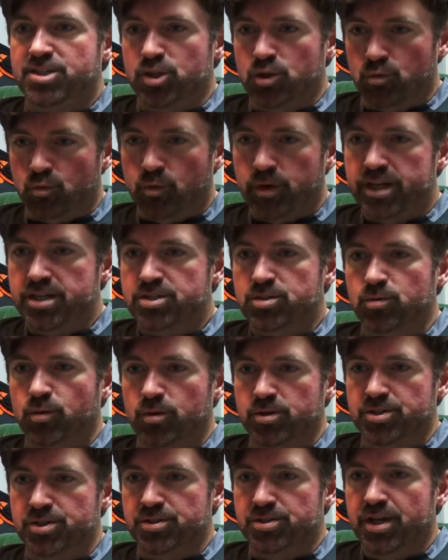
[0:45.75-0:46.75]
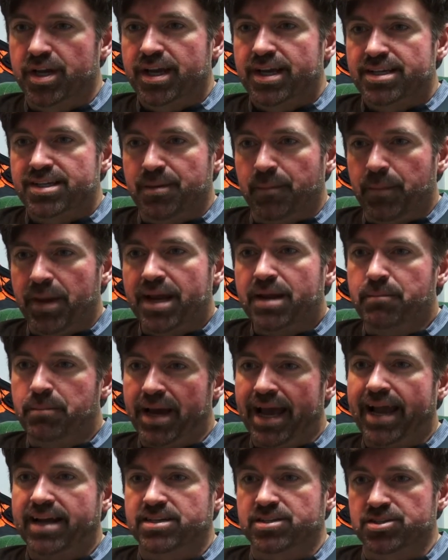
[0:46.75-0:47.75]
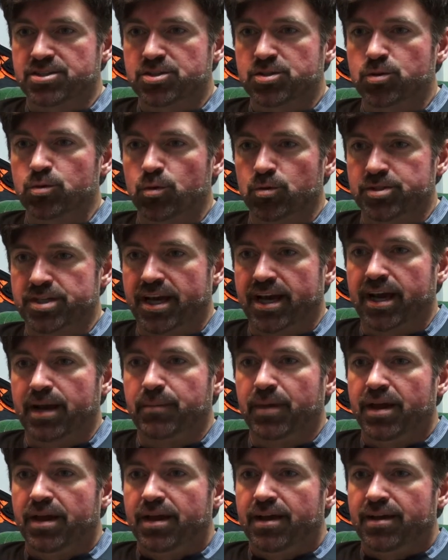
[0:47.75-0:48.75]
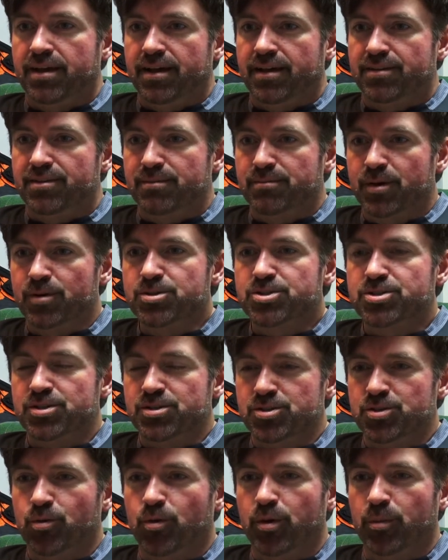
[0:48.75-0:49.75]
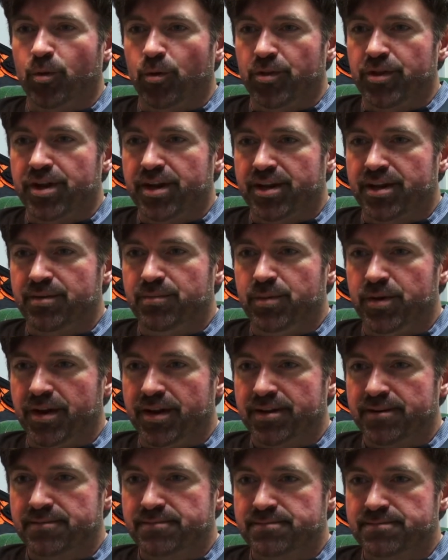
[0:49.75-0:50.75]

and the resources to make back to school time uh, the most enjoyable that it could be.